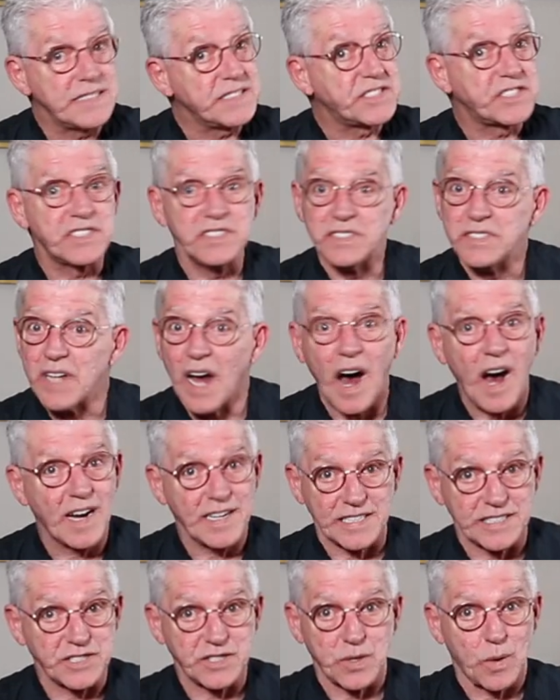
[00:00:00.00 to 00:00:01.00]
is
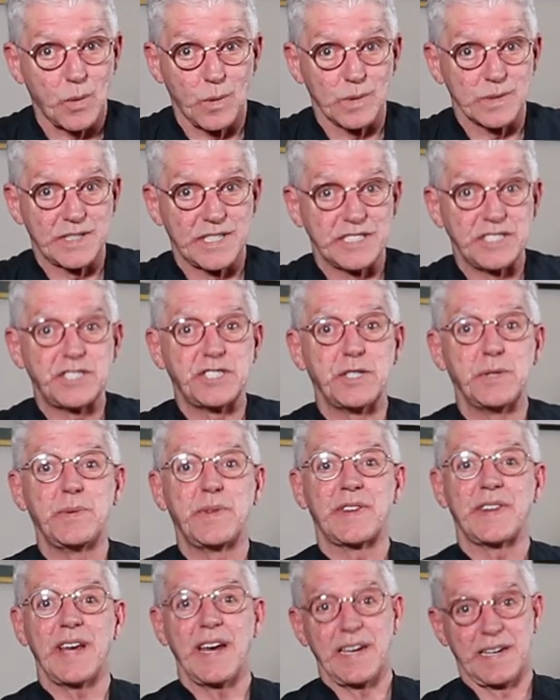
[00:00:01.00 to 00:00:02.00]
not as old as you
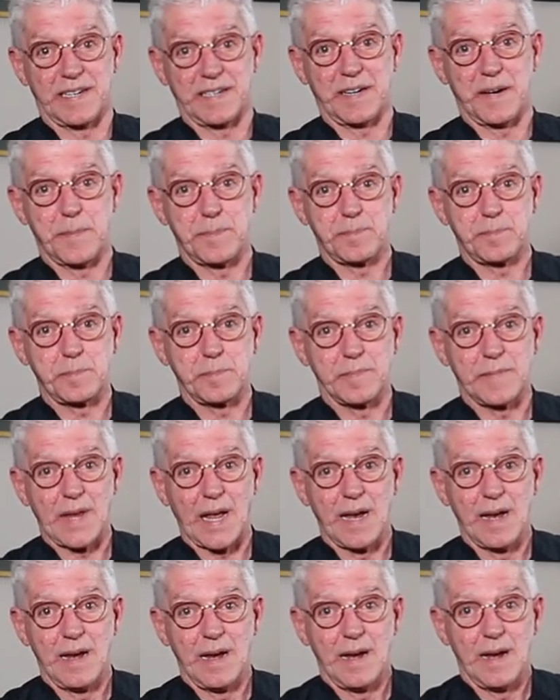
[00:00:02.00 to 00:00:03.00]
think.
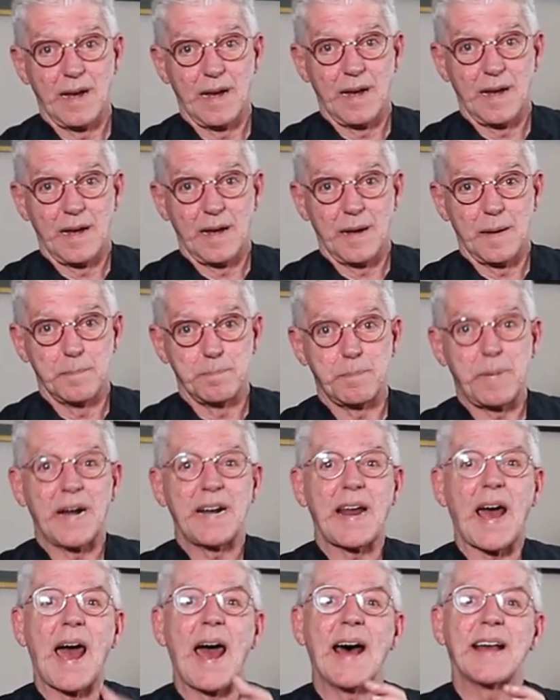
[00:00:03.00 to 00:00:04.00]

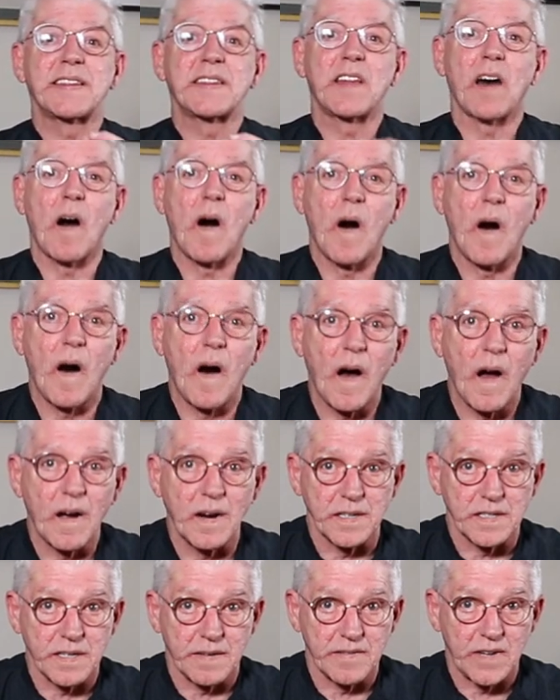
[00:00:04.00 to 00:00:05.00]
But at the
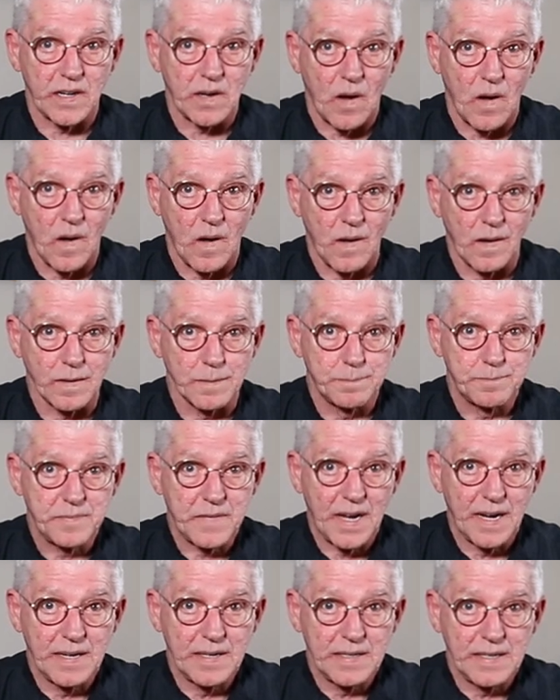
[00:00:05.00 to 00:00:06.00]
heart of it all
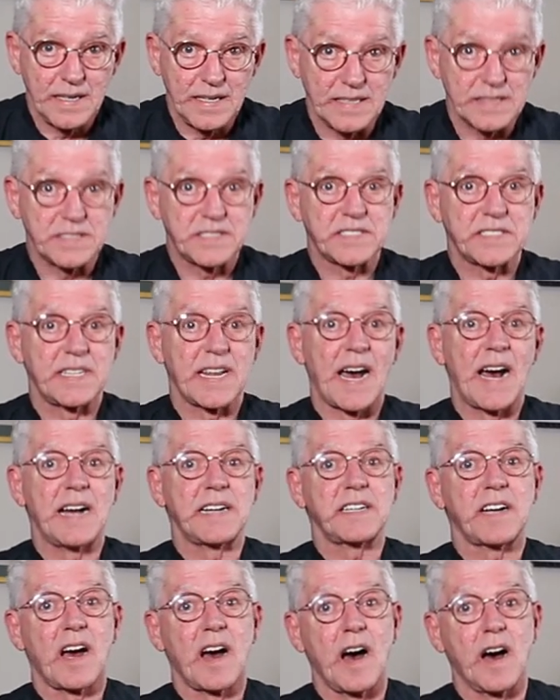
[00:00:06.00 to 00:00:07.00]
is
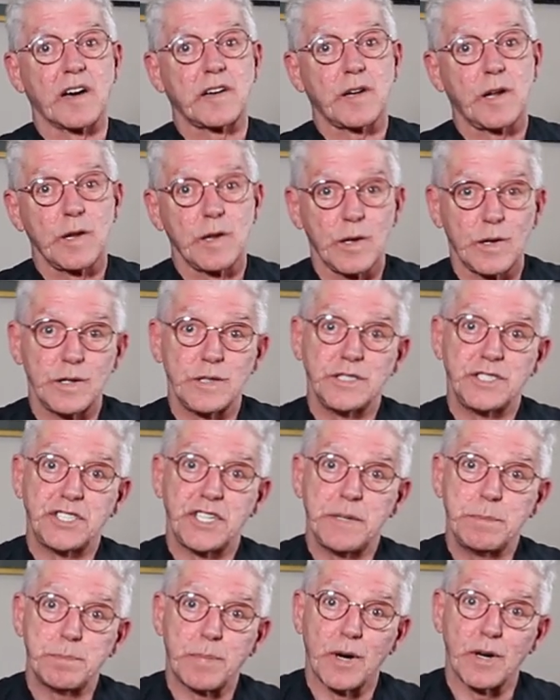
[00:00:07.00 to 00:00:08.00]
that a
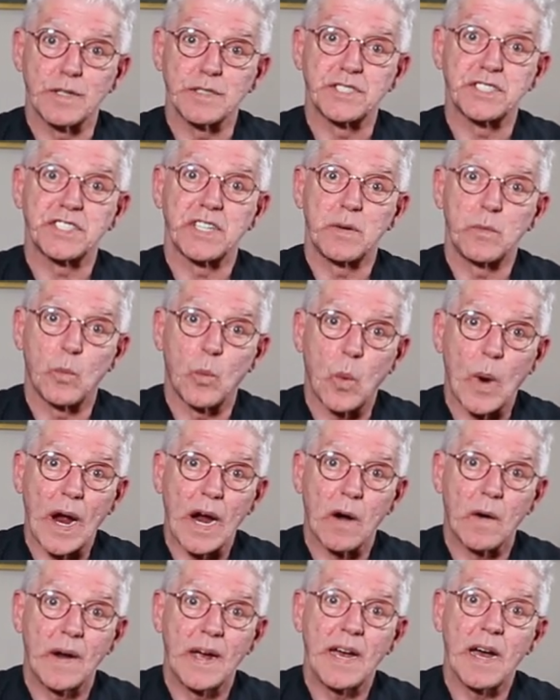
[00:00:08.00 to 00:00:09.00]
clergy person
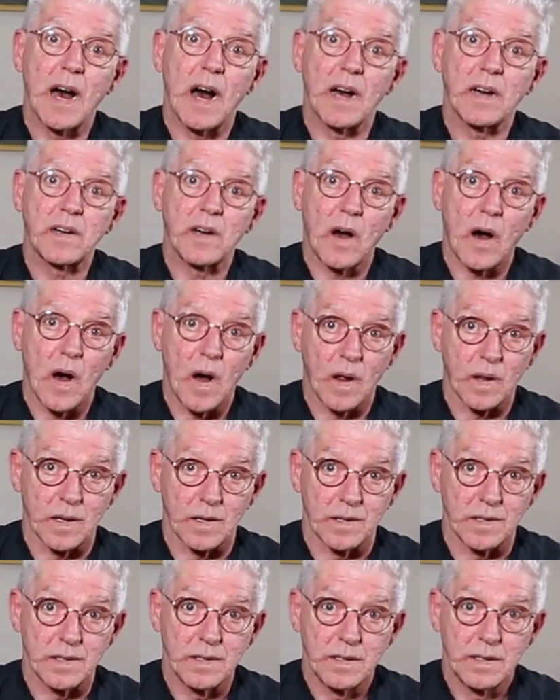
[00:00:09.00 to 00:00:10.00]
wearing a
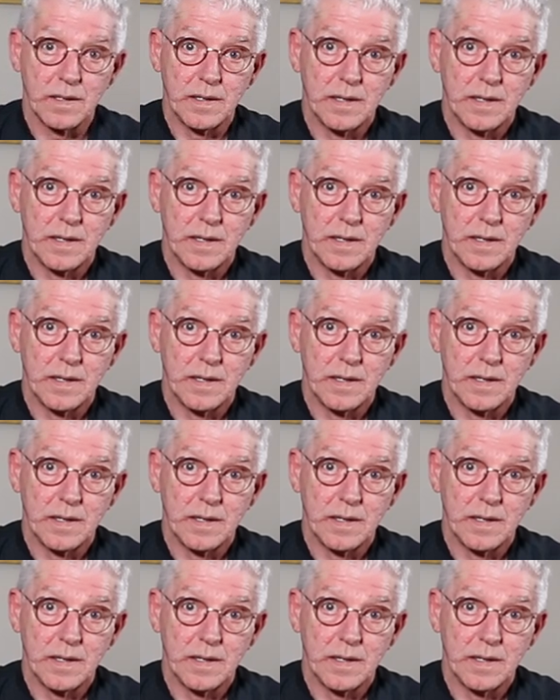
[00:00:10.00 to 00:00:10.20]
collar